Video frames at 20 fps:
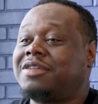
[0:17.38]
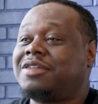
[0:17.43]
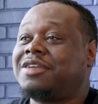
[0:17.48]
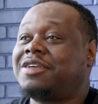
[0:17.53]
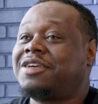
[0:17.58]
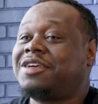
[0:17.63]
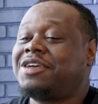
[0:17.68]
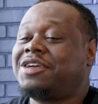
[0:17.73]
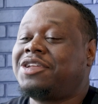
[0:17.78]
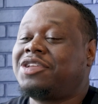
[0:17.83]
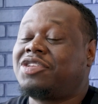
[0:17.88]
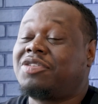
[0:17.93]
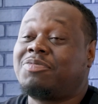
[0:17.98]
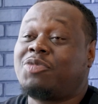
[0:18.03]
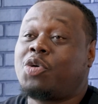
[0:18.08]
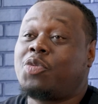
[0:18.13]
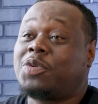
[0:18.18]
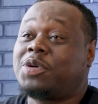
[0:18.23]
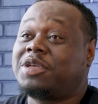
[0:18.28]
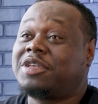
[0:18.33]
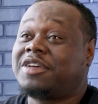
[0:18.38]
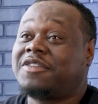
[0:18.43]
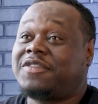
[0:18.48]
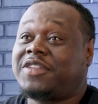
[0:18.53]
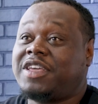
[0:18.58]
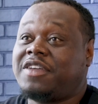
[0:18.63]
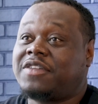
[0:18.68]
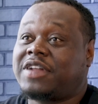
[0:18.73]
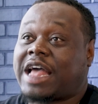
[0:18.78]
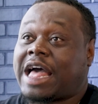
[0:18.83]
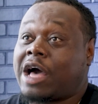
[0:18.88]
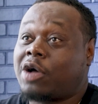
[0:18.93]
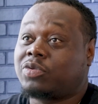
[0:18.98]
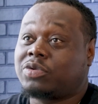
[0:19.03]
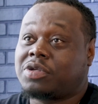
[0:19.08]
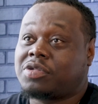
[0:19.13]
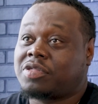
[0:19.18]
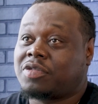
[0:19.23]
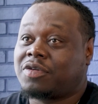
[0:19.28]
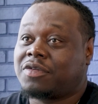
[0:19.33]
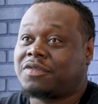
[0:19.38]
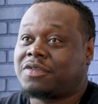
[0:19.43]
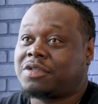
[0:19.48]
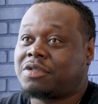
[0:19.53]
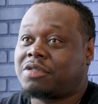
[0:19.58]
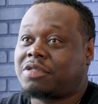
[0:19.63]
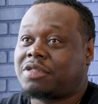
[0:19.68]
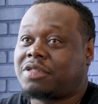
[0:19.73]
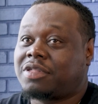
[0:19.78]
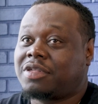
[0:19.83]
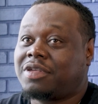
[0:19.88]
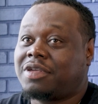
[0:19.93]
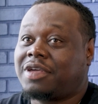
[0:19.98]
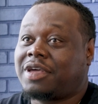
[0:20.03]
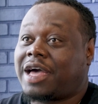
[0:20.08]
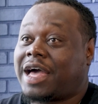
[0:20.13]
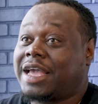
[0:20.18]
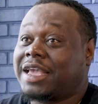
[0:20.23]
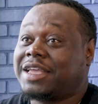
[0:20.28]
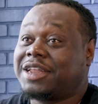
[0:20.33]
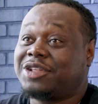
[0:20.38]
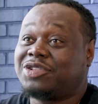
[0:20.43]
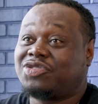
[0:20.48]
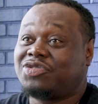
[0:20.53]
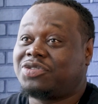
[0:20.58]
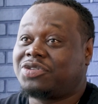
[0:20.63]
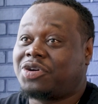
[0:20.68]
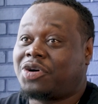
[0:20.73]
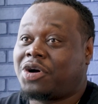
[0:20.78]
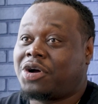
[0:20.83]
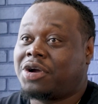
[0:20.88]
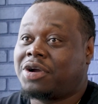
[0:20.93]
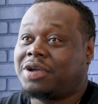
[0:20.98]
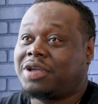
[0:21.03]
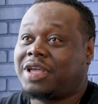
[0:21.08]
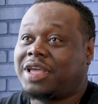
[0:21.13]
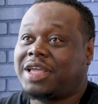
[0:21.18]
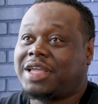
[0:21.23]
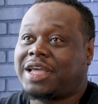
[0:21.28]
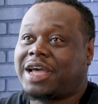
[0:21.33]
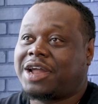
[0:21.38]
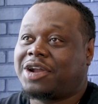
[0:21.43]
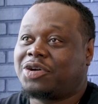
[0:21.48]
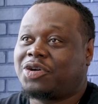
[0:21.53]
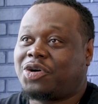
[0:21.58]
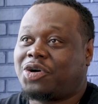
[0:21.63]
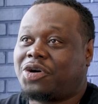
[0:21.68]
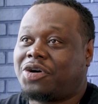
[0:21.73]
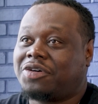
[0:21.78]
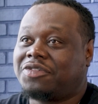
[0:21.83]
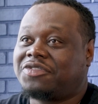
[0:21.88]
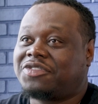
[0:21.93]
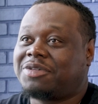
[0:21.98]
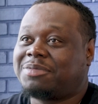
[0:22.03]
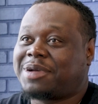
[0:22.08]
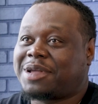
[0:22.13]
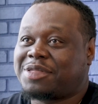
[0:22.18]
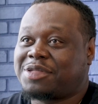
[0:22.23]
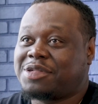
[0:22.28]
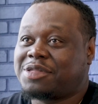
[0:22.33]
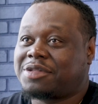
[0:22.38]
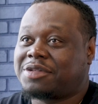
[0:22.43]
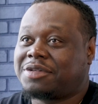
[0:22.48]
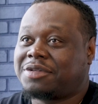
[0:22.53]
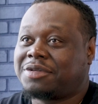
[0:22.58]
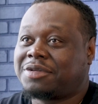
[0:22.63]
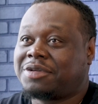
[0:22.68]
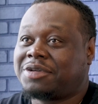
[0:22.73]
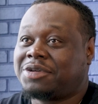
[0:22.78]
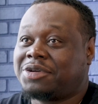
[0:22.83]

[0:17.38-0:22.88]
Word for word: And the moment of leaving out this service, I get into the car and got a call from my sister